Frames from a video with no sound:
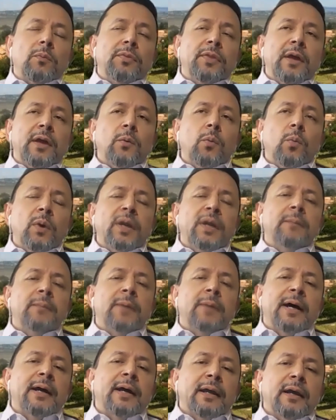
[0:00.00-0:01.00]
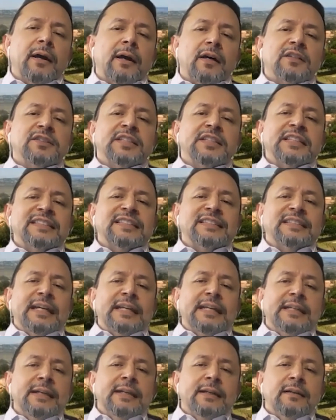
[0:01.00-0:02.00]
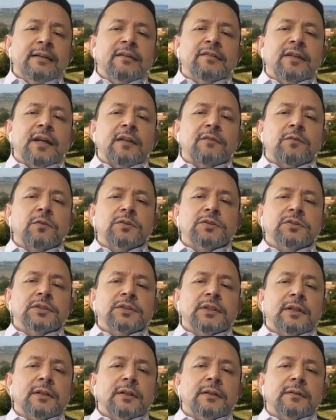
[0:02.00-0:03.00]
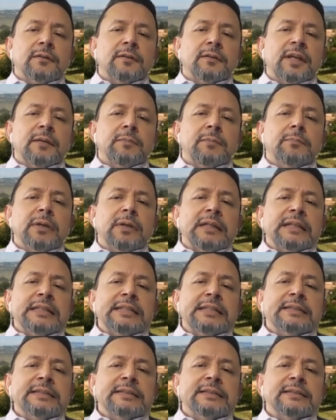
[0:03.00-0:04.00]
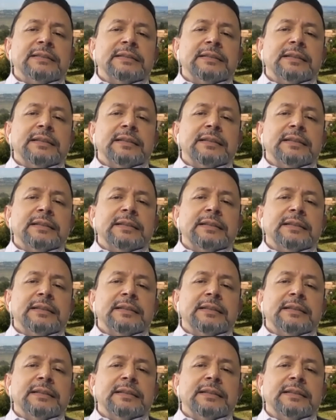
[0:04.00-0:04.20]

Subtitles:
They win by us extending Salesforce capabilities,